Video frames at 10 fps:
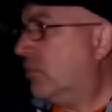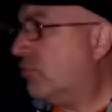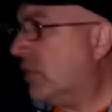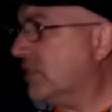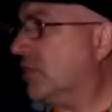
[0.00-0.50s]

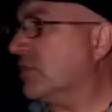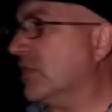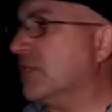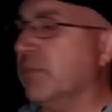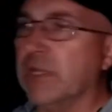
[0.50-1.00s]
Christ, looks
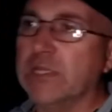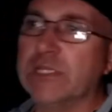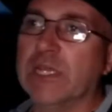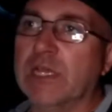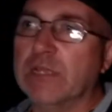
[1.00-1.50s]
like somebody
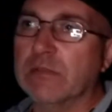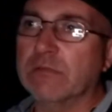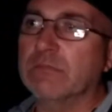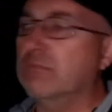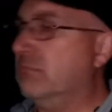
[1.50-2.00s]

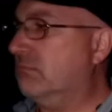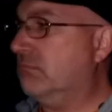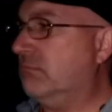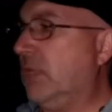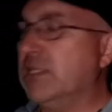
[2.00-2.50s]

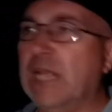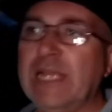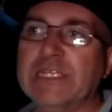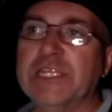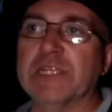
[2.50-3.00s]
had an
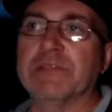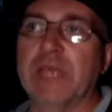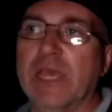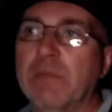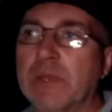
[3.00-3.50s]
accident
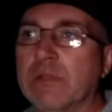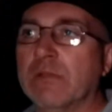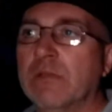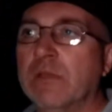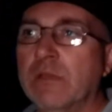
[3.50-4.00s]
there, but
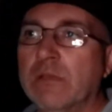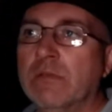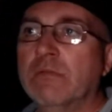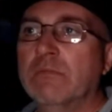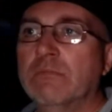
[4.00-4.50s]

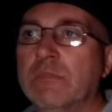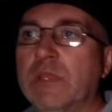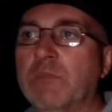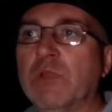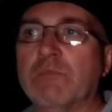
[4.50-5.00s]

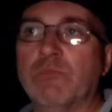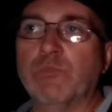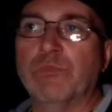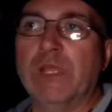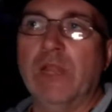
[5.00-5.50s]
maybe
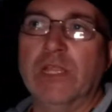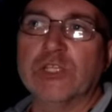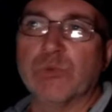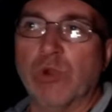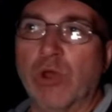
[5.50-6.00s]
their
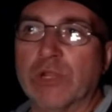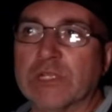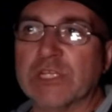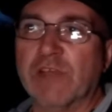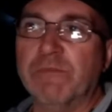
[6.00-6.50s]
lights were on
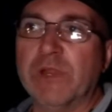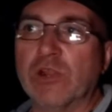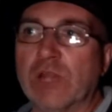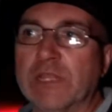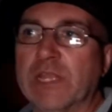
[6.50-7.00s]
and stuff, but it
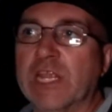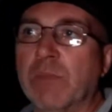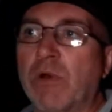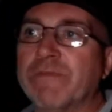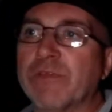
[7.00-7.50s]
looked like they'd
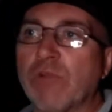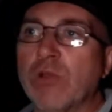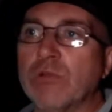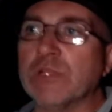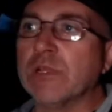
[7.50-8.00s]
come off the
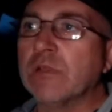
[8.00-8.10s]
road.